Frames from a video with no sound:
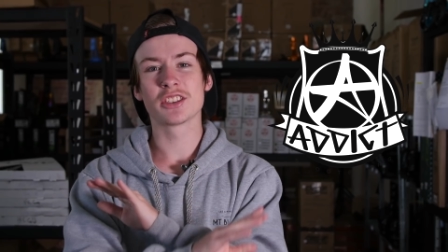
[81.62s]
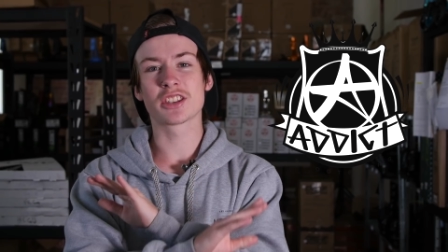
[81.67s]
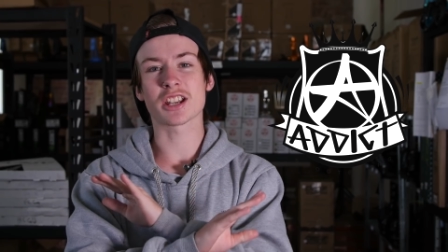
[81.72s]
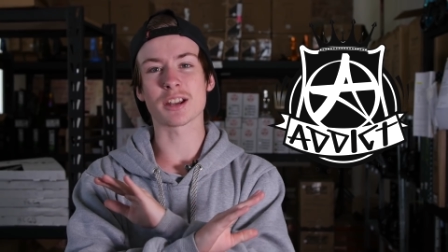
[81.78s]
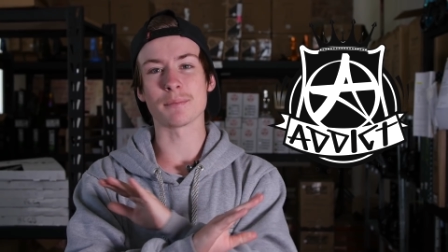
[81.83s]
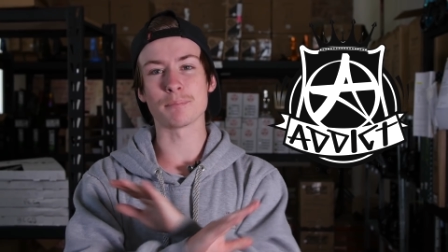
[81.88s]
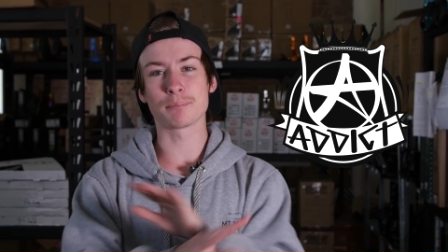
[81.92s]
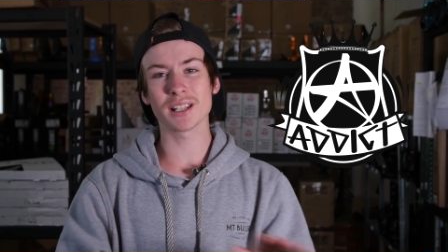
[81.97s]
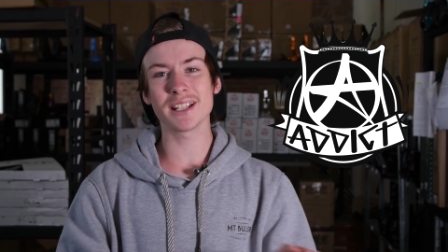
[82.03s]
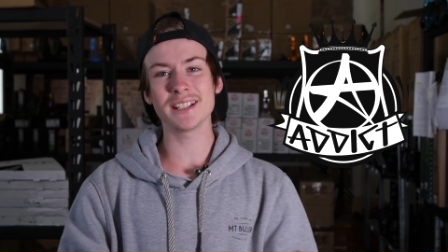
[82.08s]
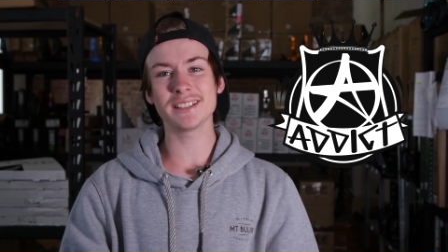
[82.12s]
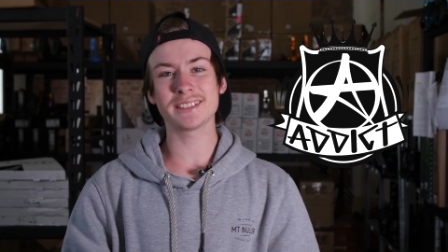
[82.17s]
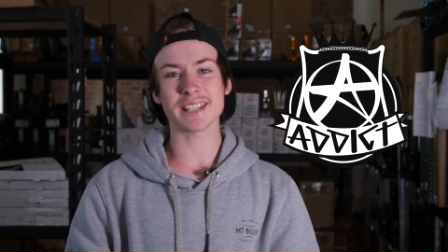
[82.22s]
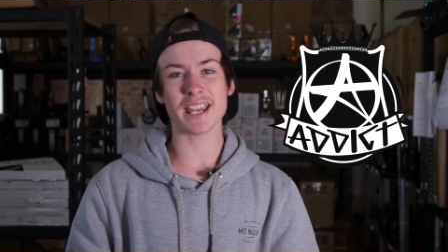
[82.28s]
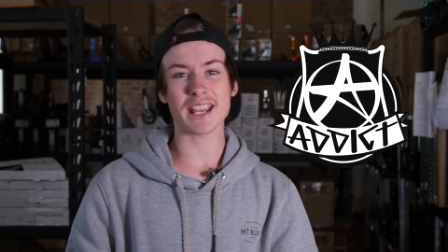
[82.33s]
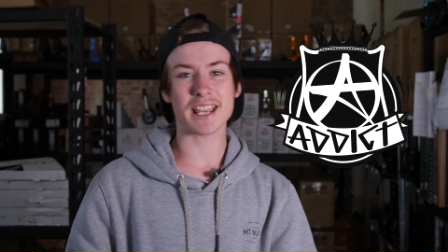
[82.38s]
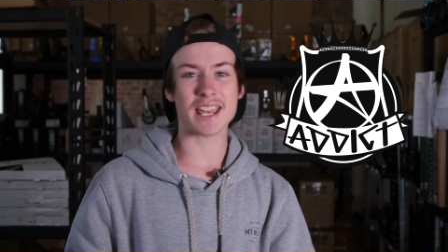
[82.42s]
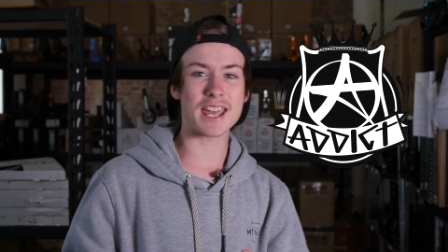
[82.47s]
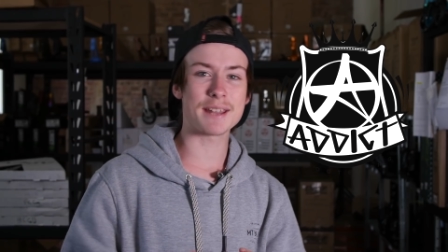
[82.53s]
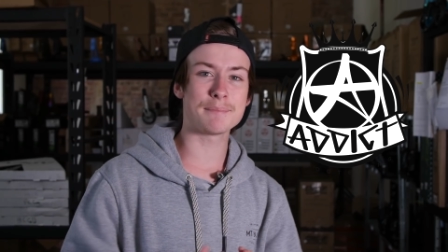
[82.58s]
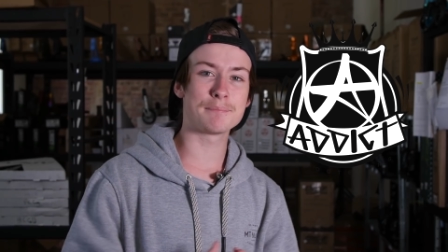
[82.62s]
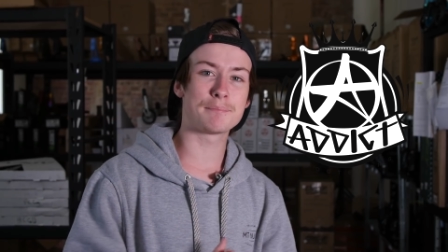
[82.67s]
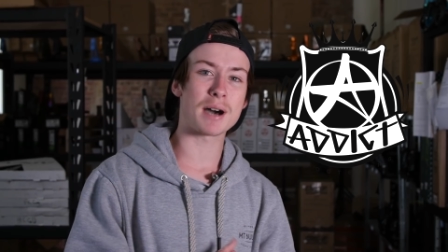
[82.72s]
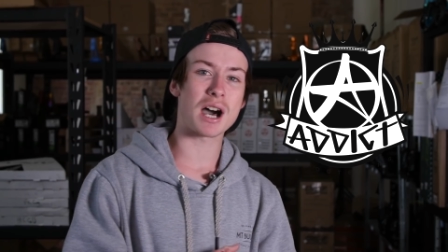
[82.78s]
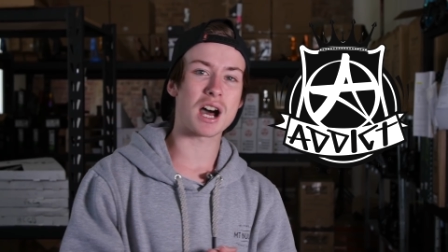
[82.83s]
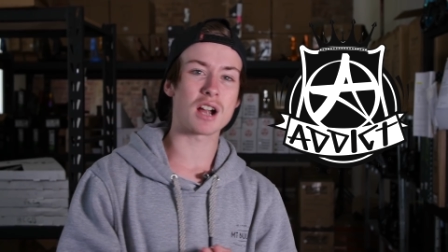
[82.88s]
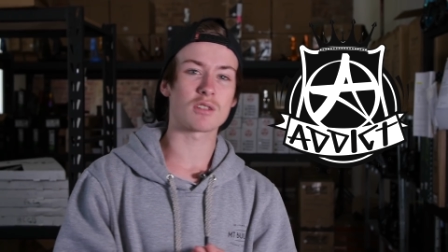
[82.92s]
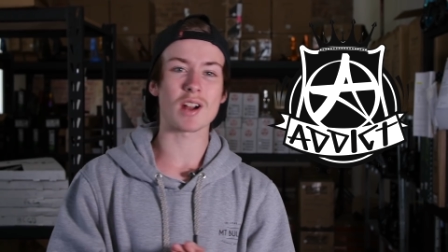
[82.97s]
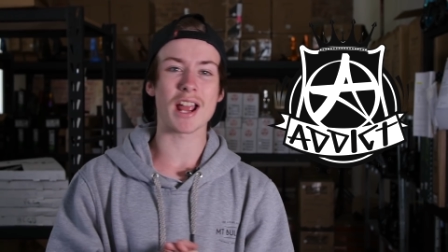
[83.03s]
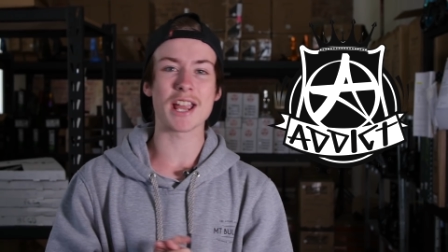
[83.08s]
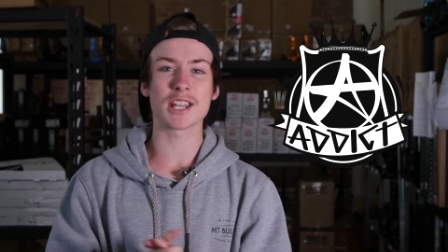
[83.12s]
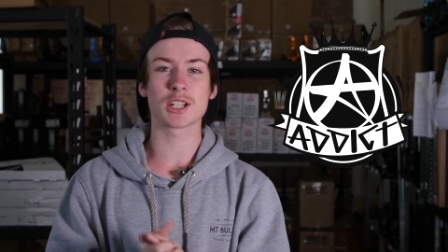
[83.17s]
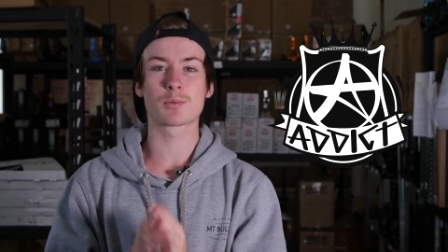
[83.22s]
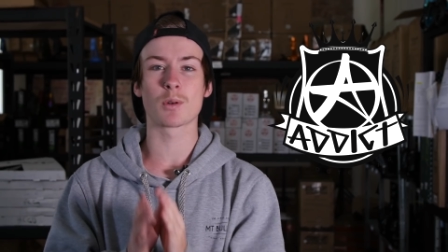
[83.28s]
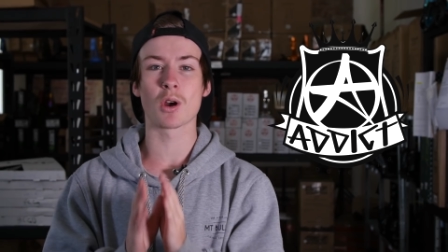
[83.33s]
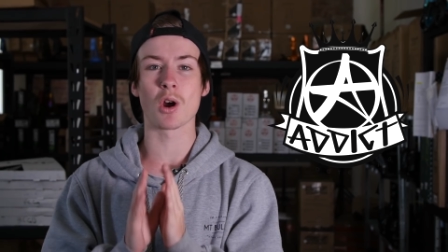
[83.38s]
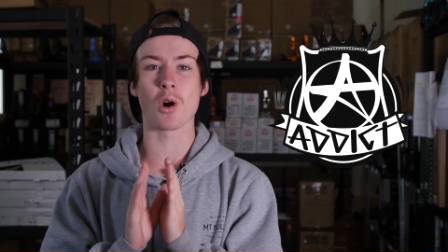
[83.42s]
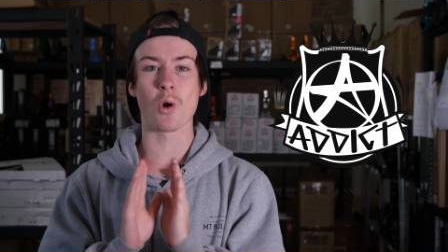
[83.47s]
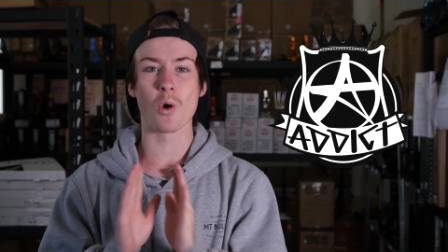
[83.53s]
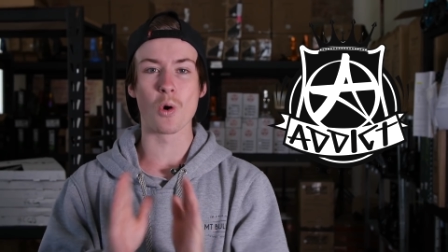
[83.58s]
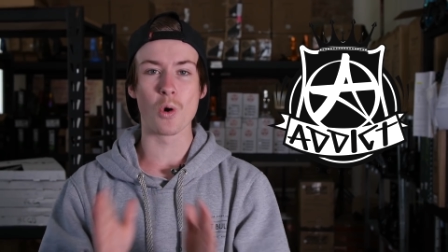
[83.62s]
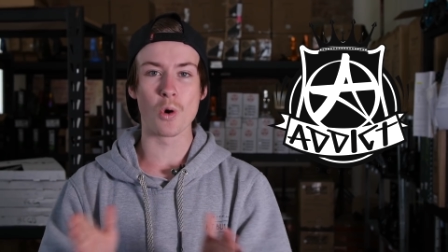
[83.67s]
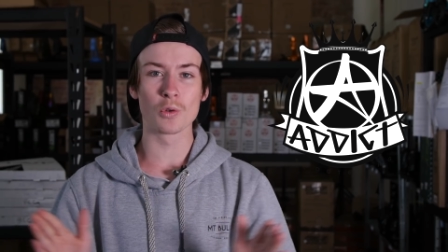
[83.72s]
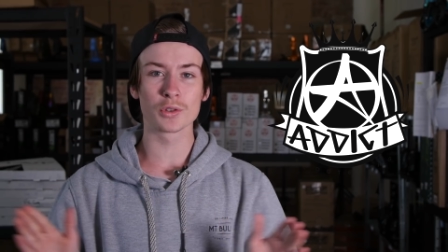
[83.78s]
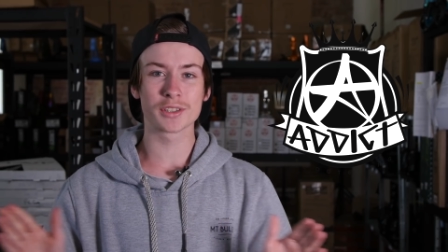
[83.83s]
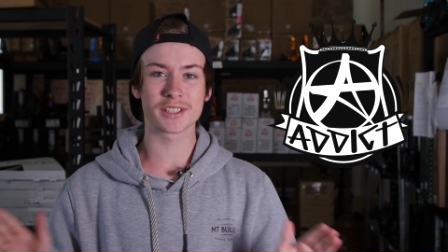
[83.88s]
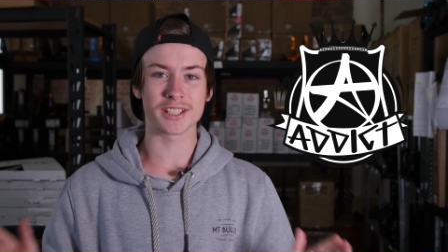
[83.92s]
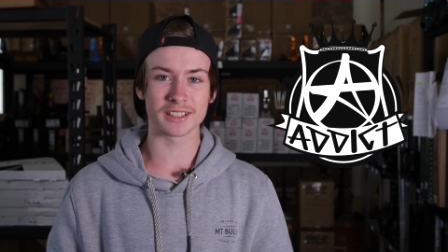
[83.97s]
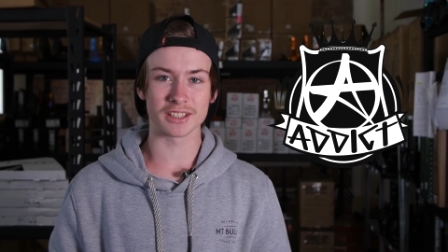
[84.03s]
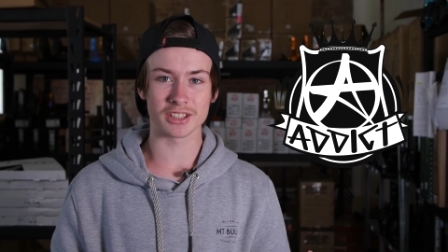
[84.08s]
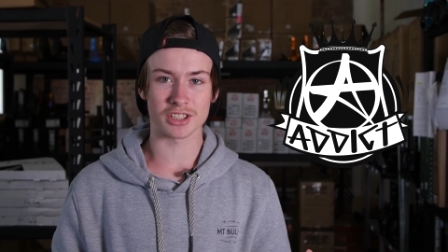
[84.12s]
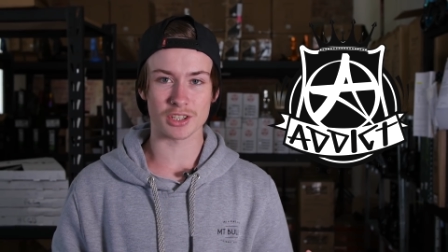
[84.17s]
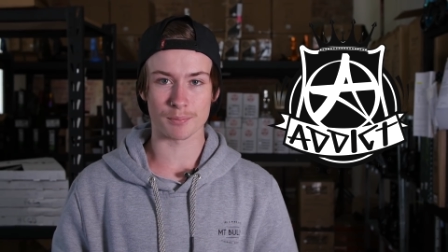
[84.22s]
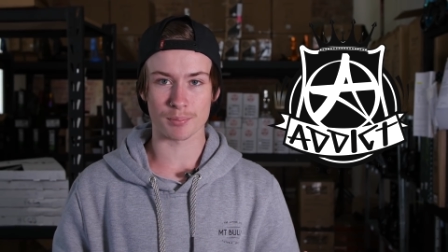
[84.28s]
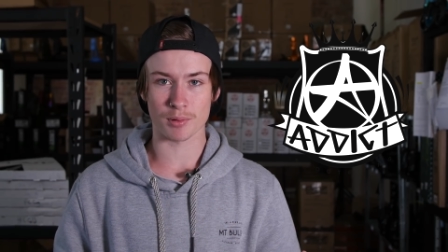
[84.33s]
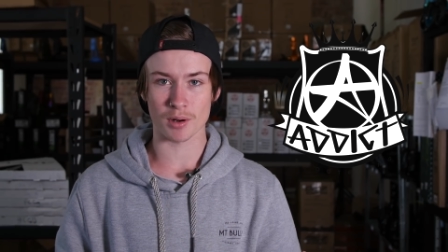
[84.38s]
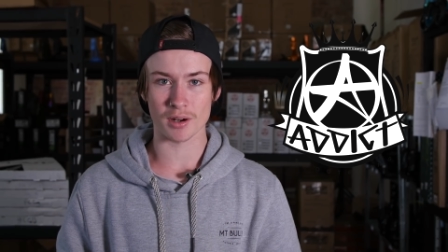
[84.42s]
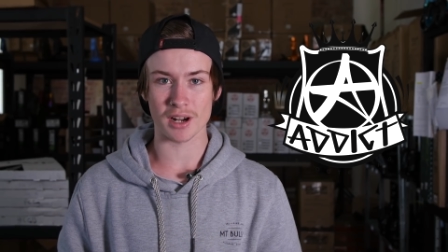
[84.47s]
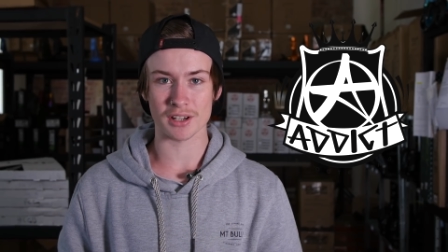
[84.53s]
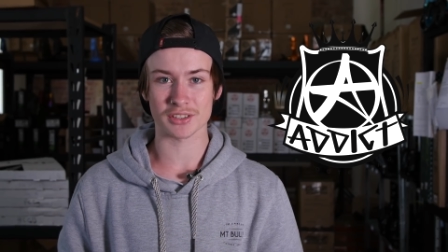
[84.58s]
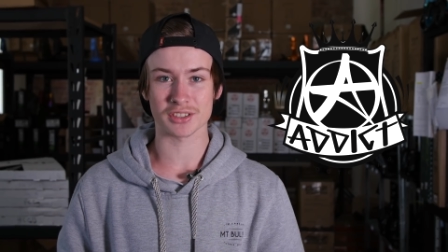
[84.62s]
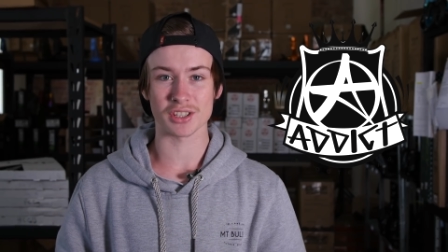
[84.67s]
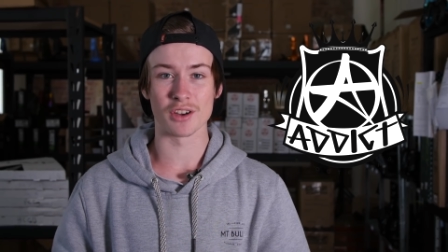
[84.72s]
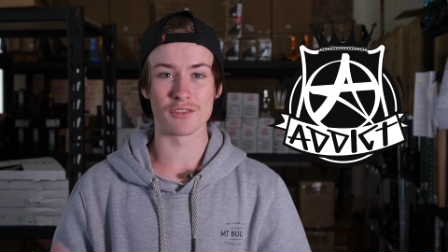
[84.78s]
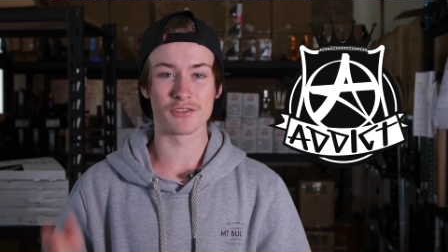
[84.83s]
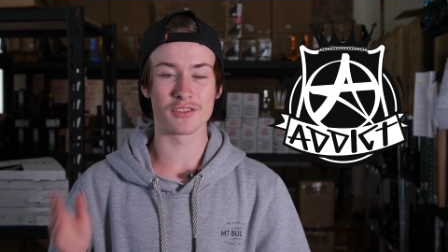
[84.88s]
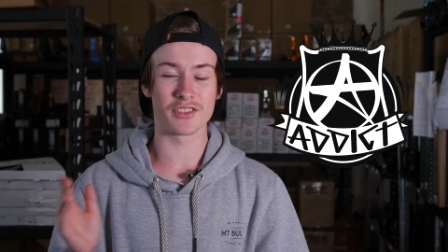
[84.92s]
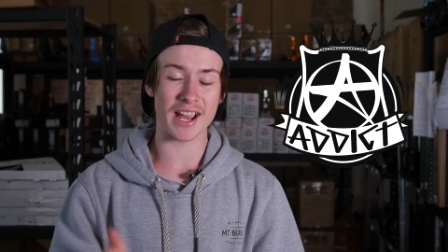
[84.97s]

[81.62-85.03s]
the complete deck and bar range were all signature products of